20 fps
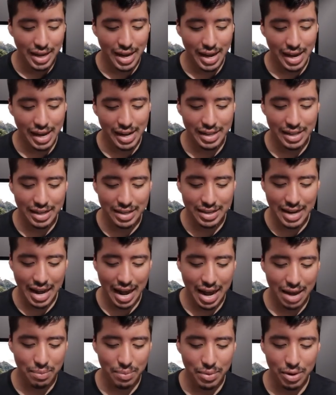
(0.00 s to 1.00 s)
and this
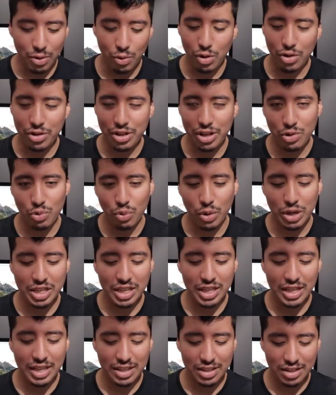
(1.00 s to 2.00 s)
app uh, well this
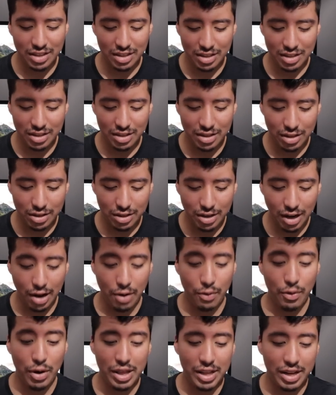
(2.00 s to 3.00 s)
widget is
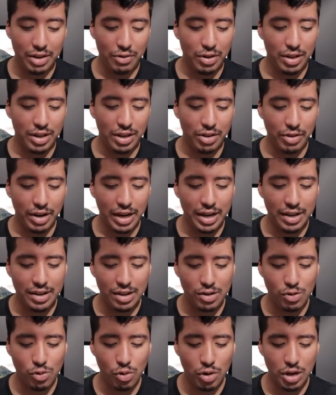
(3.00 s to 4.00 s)
really really great
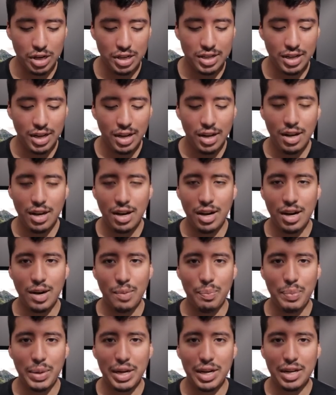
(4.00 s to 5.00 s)
of course
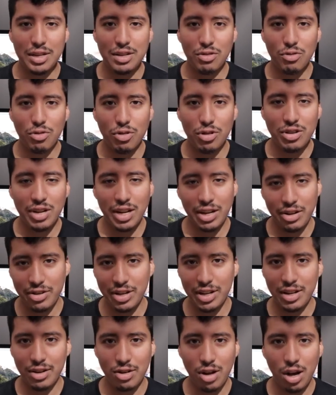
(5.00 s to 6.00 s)
uh, because of course you can
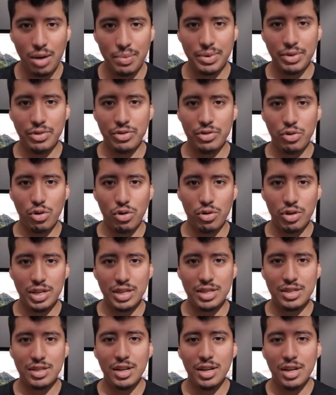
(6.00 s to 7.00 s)
see the top news
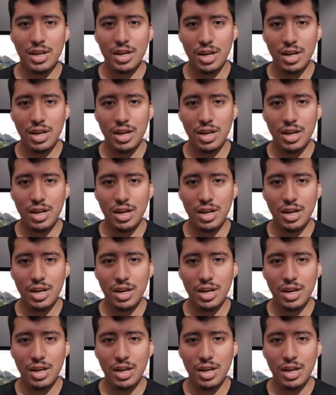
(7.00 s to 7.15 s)
stories